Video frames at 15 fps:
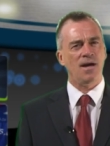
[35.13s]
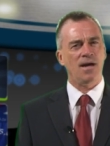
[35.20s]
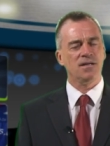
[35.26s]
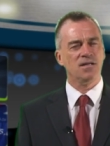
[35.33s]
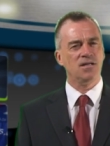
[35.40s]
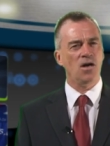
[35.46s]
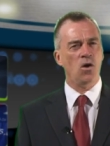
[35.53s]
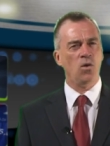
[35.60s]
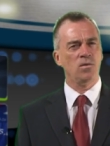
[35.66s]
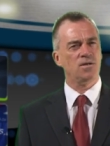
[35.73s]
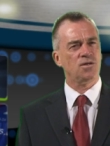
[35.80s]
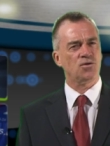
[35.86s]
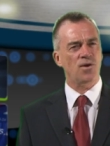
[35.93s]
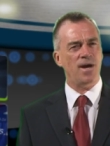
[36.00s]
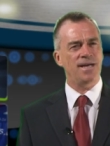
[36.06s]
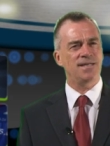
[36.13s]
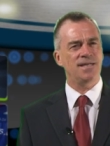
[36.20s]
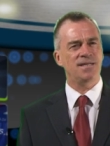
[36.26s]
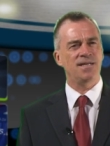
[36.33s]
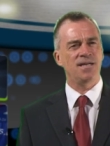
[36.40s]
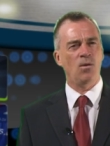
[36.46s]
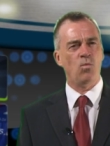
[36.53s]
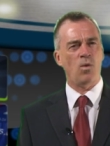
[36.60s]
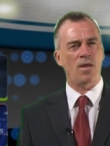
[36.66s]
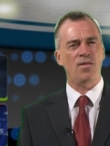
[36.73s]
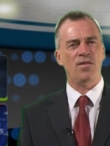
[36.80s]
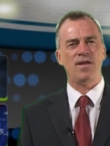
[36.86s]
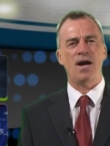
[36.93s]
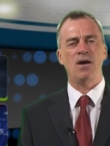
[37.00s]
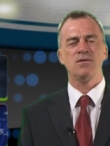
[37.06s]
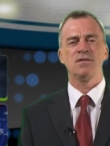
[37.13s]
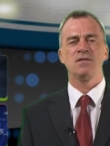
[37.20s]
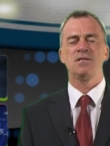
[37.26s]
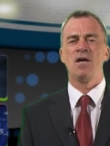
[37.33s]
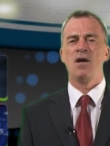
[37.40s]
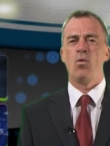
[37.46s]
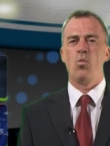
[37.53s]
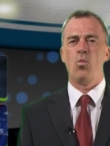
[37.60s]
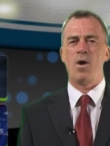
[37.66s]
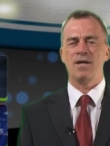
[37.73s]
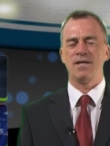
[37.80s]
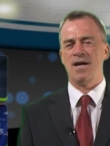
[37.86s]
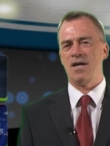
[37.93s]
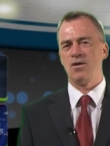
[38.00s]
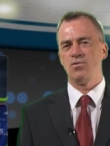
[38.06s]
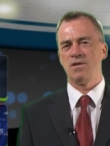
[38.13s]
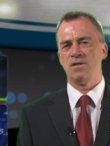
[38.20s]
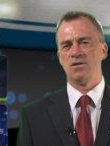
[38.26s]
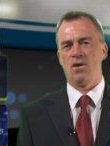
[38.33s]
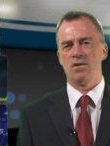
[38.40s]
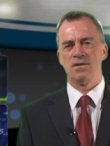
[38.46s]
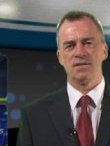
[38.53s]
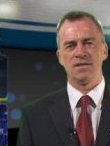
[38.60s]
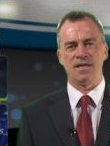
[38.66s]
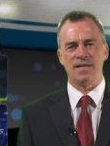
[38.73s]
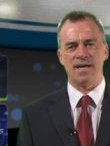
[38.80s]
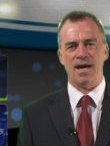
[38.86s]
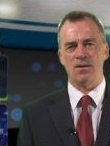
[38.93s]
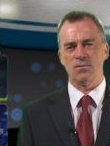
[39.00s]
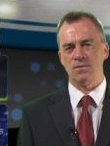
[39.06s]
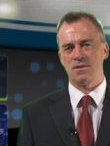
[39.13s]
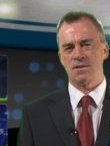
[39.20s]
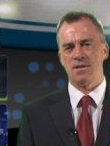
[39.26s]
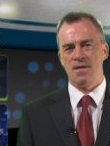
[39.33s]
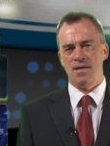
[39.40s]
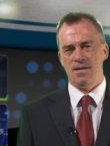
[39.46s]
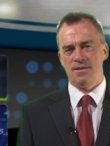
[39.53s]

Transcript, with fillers: and gold traded near $1,100 an ounce.